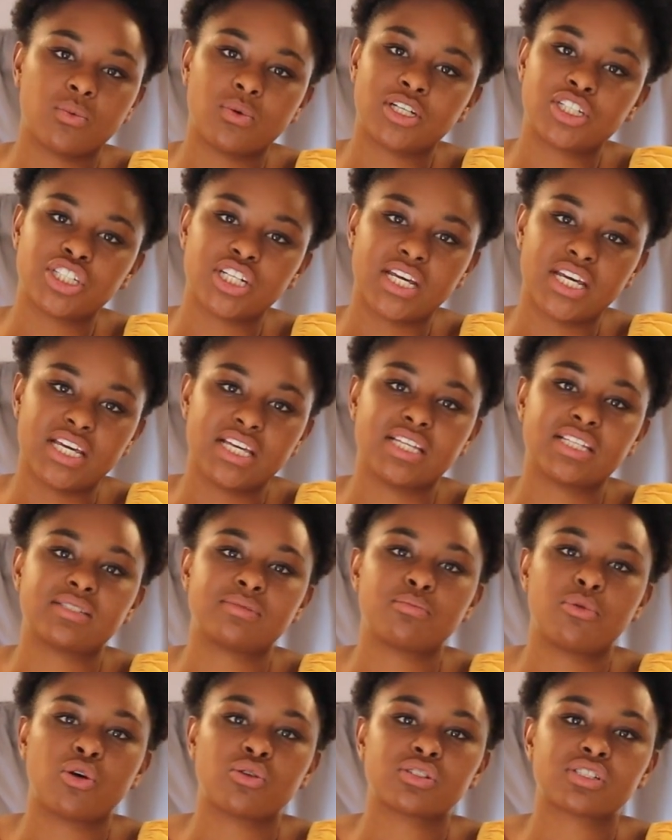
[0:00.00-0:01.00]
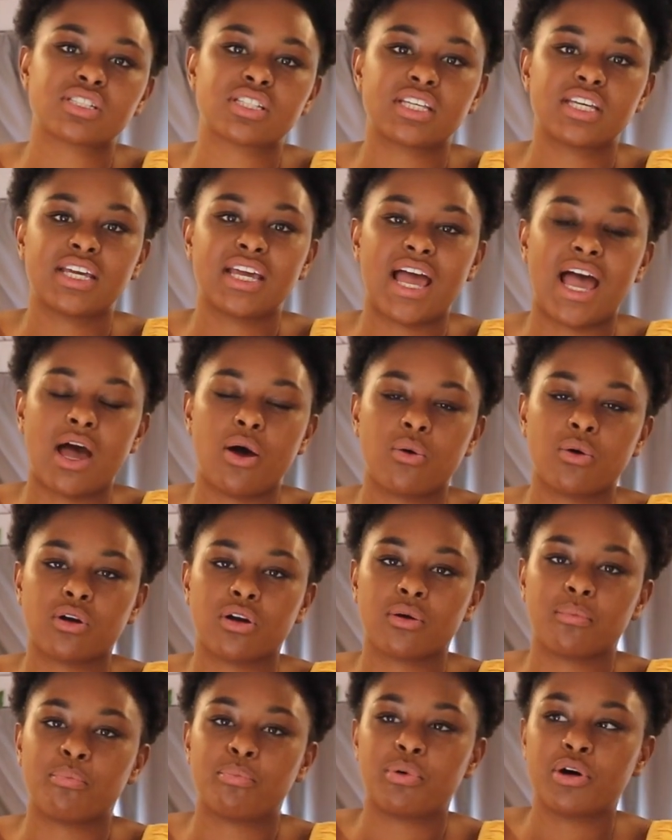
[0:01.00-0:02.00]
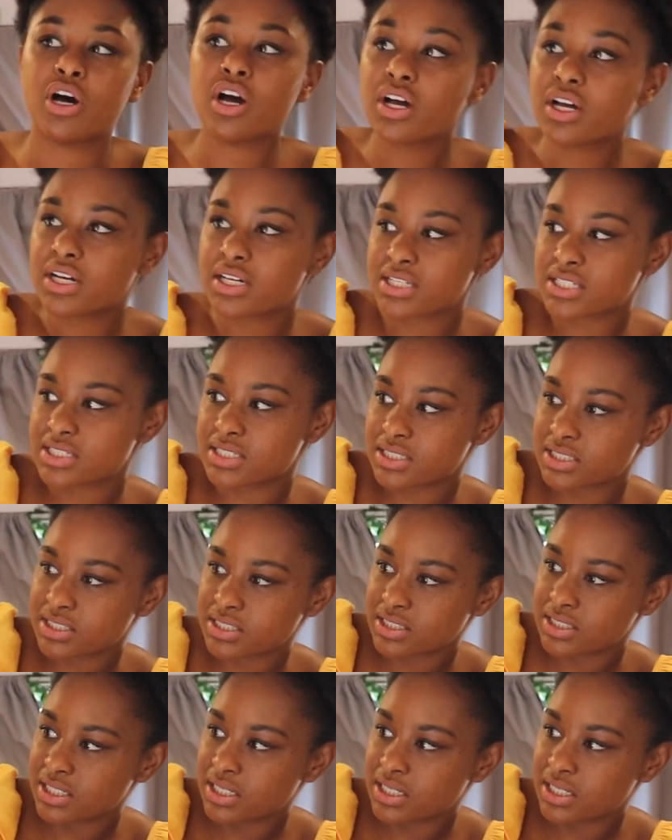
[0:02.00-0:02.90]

which is mostly our books,